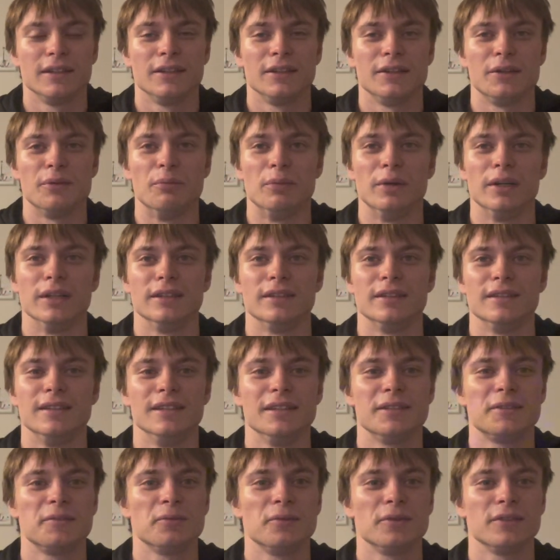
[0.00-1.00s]
But
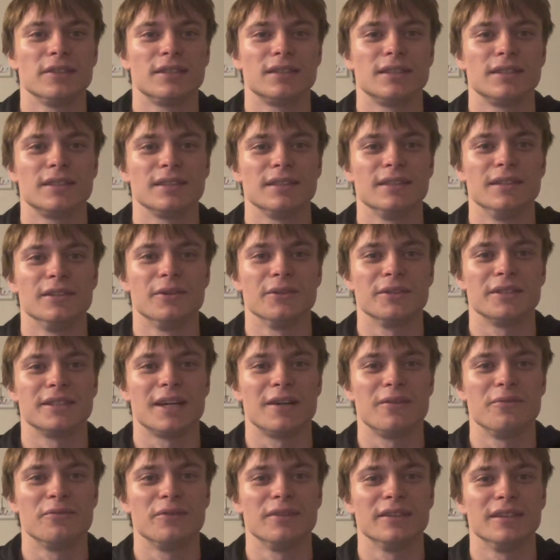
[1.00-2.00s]
this was, you know,
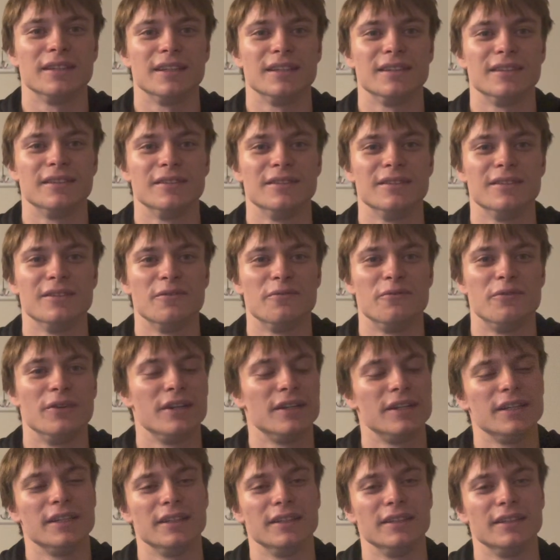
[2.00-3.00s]
something that
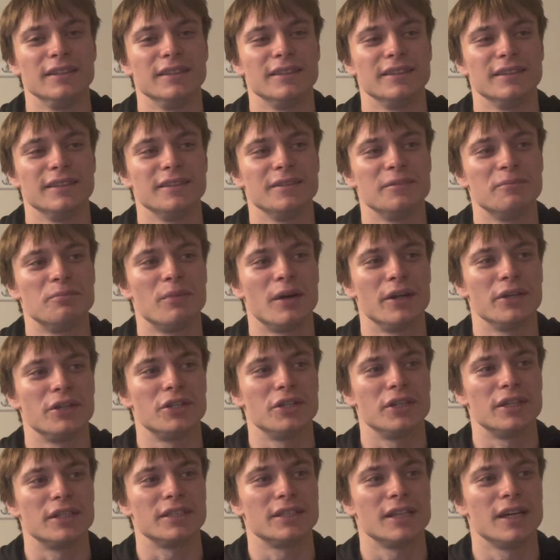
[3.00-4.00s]
very
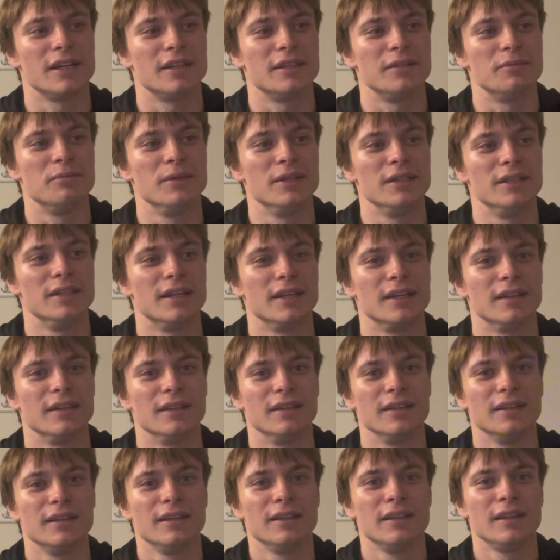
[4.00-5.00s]
much excited me, and
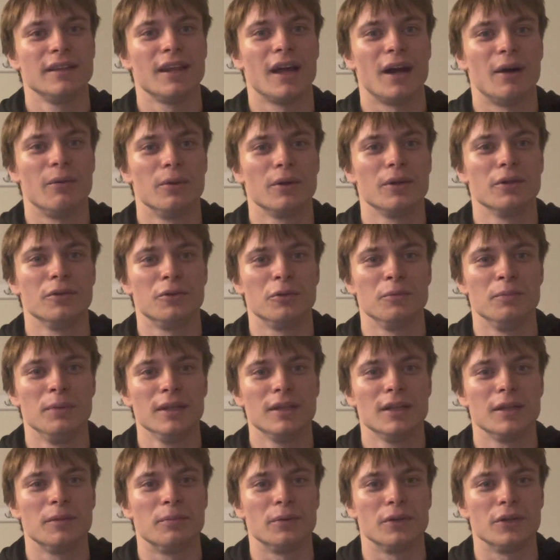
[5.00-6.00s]
I wanted to be
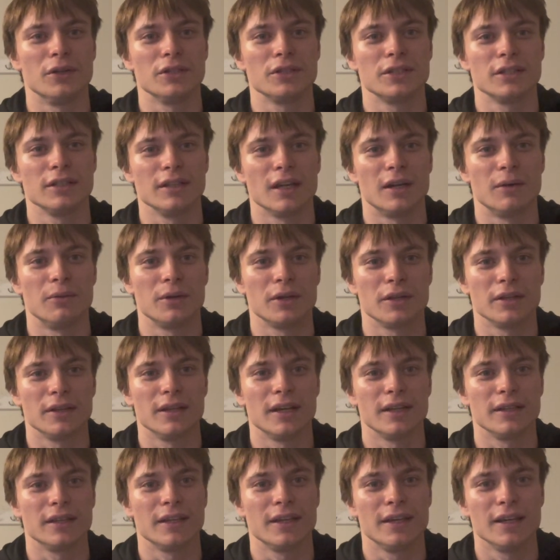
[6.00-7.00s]
that person. I wanted
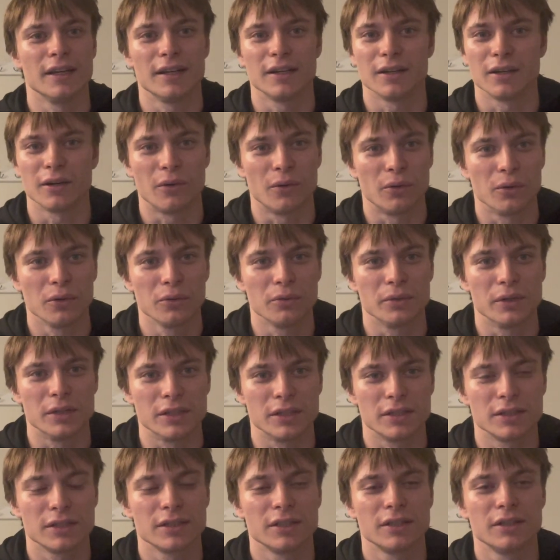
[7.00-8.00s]
not care
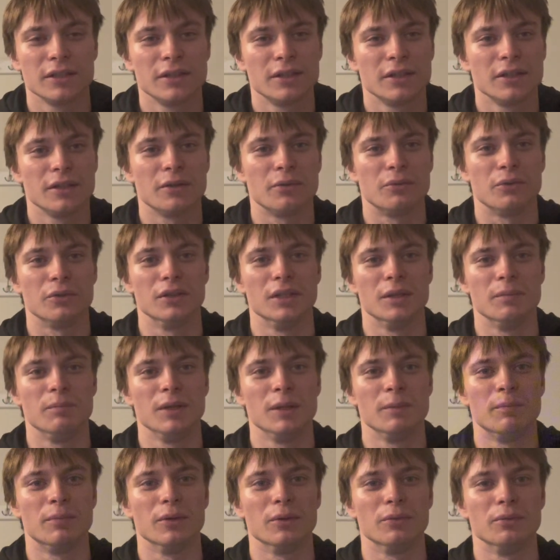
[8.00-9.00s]
always what the
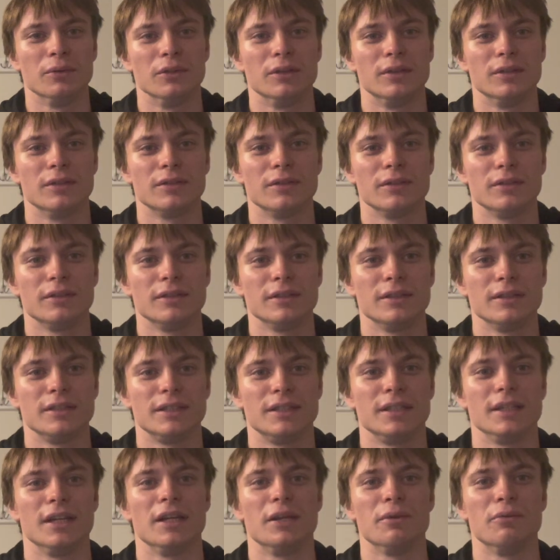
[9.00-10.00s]
people would
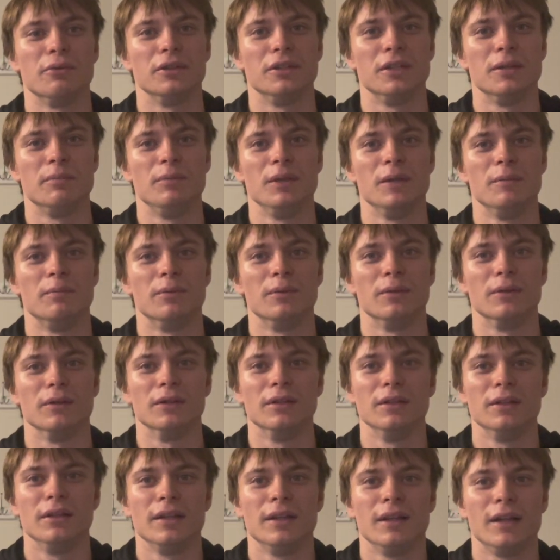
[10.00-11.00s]
say,
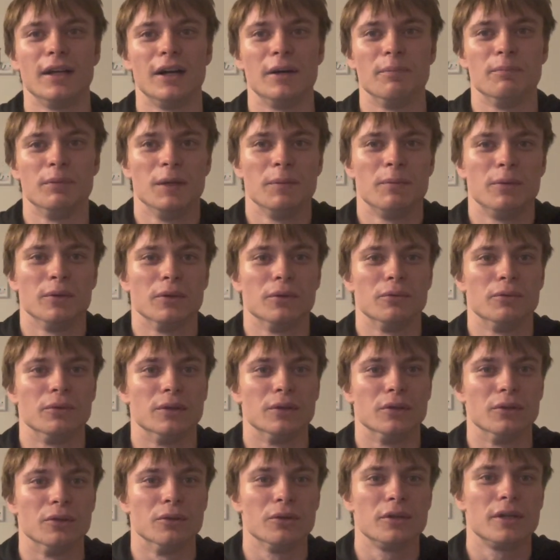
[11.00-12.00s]
how people would
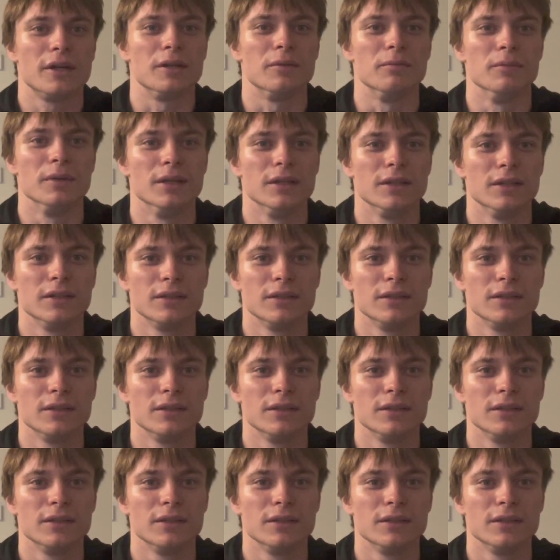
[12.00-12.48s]
look at me.